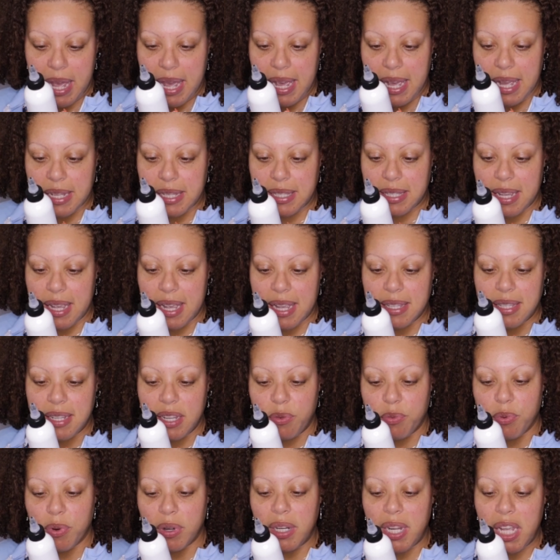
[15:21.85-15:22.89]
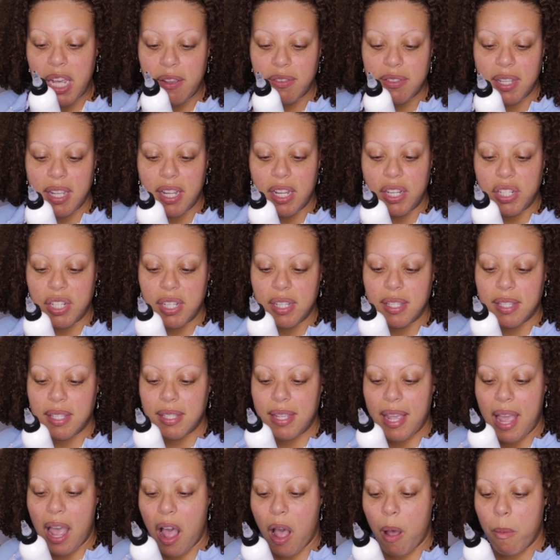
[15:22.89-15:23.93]
It says it relieves itchy
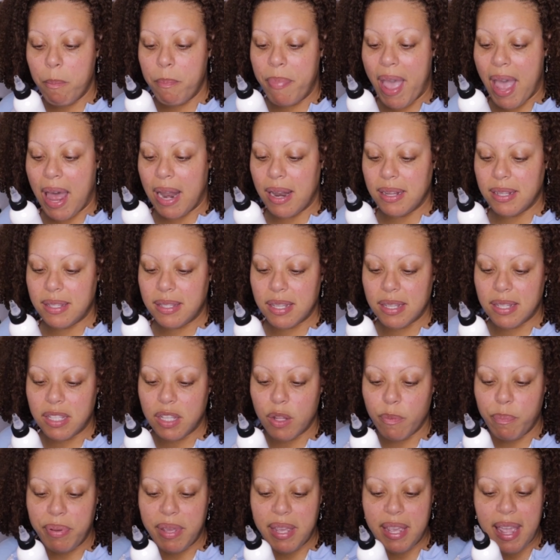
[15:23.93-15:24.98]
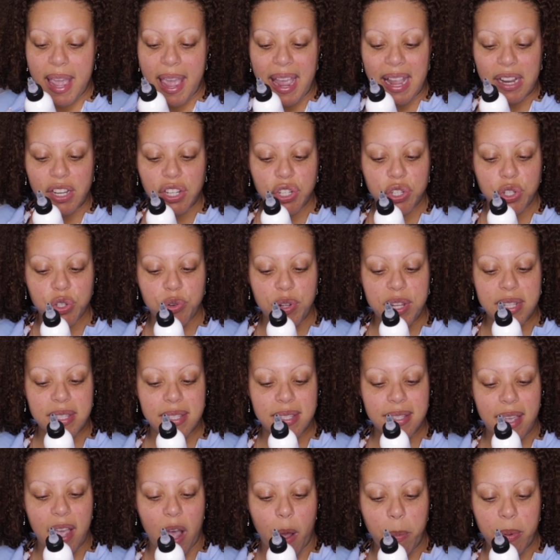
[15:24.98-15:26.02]
scalp, balances the pH, treats
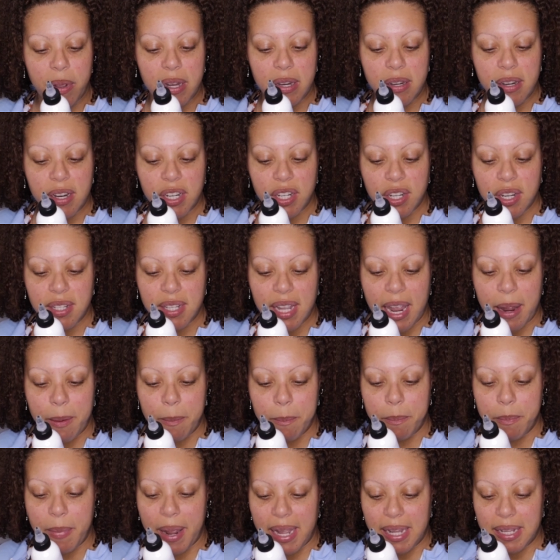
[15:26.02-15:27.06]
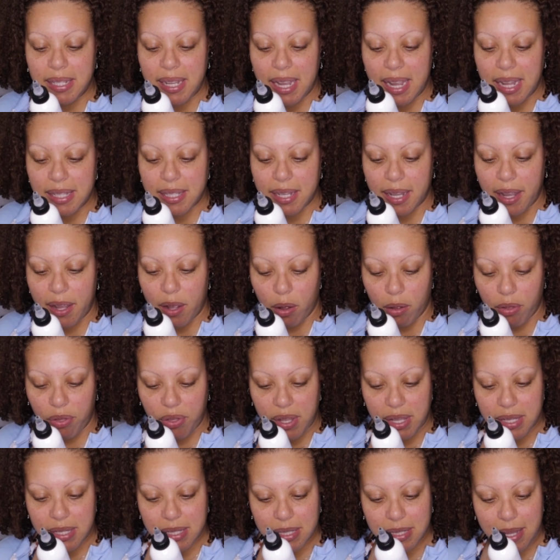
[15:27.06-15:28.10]
scalp conditions, and maintains a
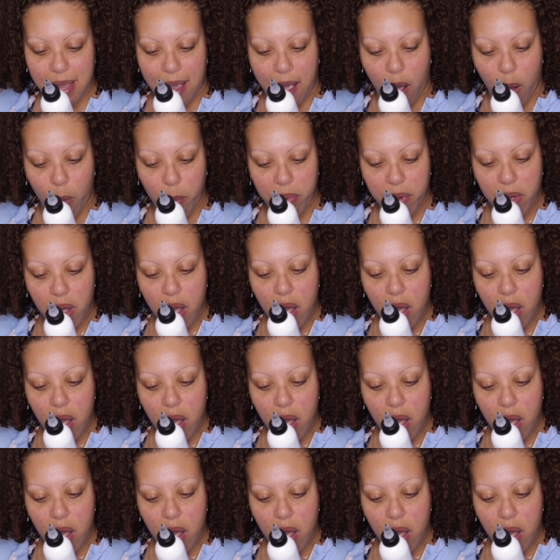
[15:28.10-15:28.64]
healthy scalp.